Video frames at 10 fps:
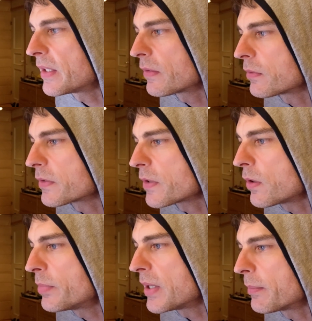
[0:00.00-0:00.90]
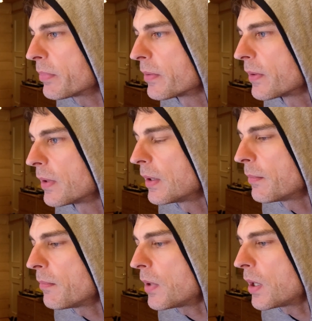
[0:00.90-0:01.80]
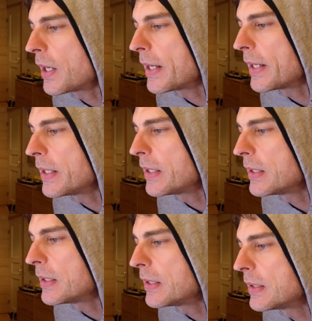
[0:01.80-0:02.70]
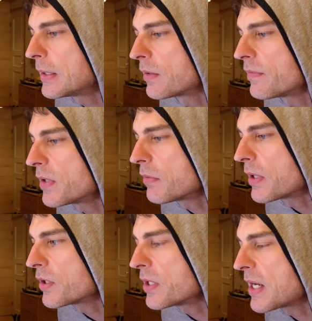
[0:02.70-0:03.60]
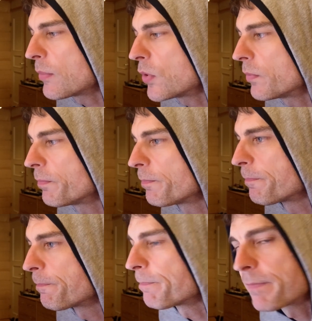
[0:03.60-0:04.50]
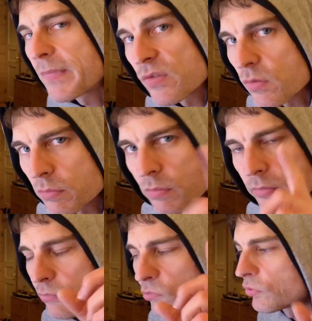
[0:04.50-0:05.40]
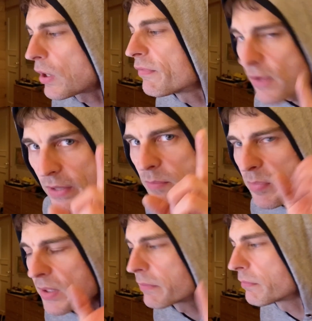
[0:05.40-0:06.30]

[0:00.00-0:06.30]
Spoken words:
So I'll just open up my configuration YAML. So I'll find the bit.